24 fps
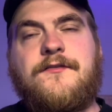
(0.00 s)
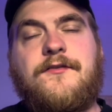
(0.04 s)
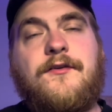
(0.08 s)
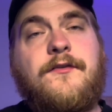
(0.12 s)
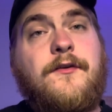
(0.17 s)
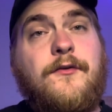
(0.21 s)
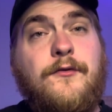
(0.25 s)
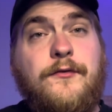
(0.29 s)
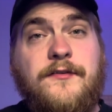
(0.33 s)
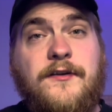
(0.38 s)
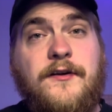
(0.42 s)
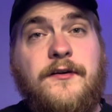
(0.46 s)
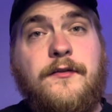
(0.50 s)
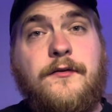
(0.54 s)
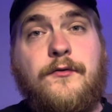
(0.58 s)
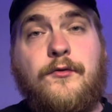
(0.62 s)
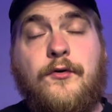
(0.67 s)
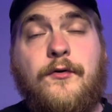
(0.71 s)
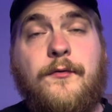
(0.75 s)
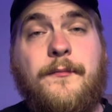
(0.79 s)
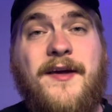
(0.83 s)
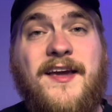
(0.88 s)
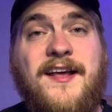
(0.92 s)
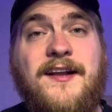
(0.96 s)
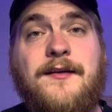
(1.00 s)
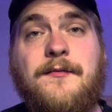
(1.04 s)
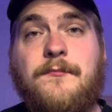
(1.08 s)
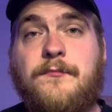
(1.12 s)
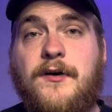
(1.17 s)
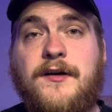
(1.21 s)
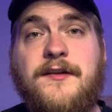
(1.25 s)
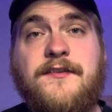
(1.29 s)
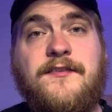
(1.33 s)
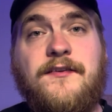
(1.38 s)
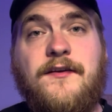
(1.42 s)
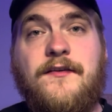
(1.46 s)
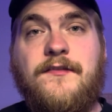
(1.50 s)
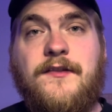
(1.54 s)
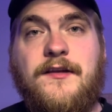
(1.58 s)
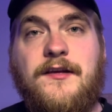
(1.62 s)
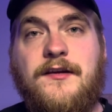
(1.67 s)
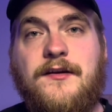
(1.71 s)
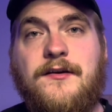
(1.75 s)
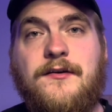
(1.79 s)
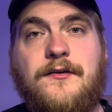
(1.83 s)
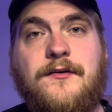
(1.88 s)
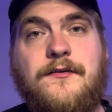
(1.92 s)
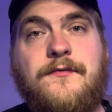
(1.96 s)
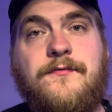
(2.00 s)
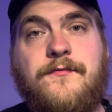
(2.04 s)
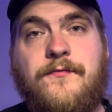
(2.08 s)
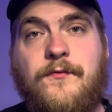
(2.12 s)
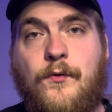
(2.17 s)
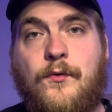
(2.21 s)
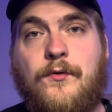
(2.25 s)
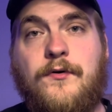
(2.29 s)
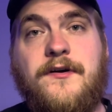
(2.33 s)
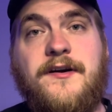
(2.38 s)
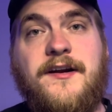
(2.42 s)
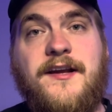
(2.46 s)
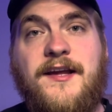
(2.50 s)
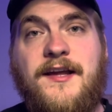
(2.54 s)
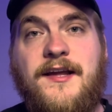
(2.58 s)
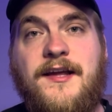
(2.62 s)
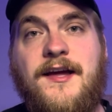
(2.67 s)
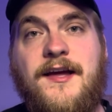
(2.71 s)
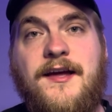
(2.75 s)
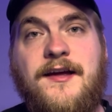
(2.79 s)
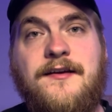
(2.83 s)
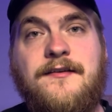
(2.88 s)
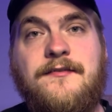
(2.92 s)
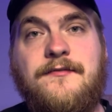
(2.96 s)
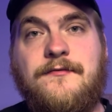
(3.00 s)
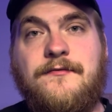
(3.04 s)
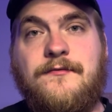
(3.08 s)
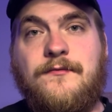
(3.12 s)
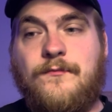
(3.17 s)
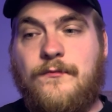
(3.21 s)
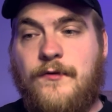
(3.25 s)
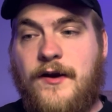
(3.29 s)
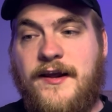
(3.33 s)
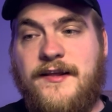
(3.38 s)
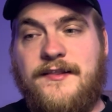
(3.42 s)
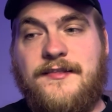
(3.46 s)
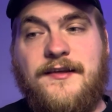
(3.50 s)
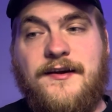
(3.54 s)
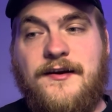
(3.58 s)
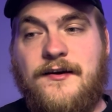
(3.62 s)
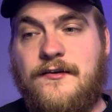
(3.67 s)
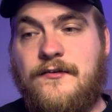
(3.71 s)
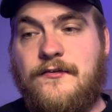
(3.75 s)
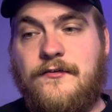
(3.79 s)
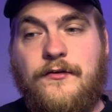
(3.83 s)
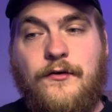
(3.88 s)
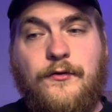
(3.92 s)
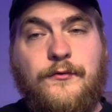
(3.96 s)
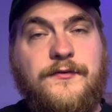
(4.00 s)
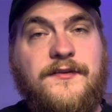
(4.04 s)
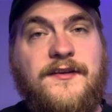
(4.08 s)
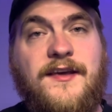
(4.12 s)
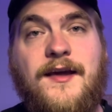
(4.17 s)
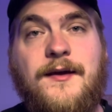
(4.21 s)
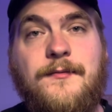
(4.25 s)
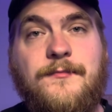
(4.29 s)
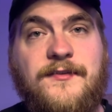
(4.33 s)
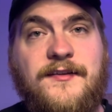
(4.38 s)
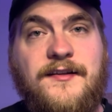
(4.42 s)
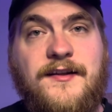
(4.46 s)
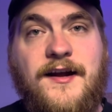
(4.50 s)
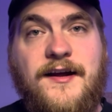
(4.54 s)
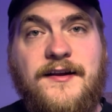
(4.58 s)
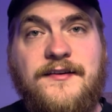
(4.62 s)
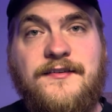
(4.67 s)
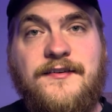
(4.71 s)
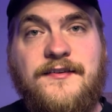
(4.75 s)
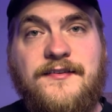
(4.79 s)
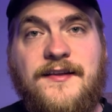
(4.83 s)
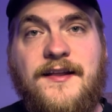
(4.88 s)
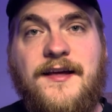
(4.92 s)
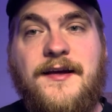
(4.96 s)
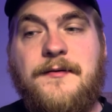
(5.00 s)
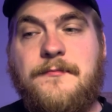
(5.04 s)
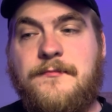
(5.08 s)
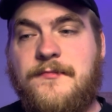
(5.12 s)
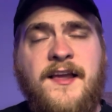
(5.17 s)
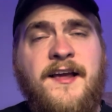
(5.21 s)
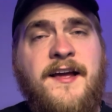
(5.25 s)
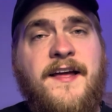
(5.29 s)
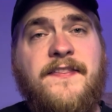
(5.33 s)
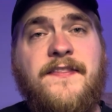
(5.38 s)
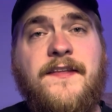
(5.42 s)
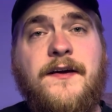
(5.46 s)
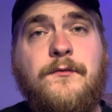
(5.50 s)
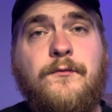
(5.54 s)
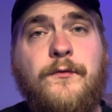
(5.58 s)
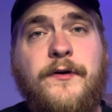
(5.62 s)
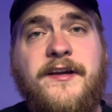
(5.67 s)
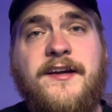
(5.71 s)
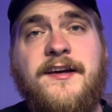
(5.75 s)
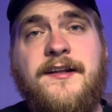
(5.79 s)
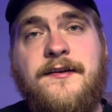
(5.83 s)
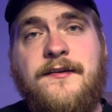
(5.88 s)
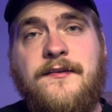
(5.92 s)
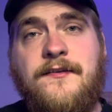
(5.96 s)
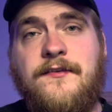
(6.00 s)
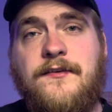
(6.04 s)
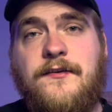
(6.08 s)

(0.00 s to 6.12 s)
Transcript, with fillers: So those are the remaining months of the year for EA, right there, those games that I just named. And then we get into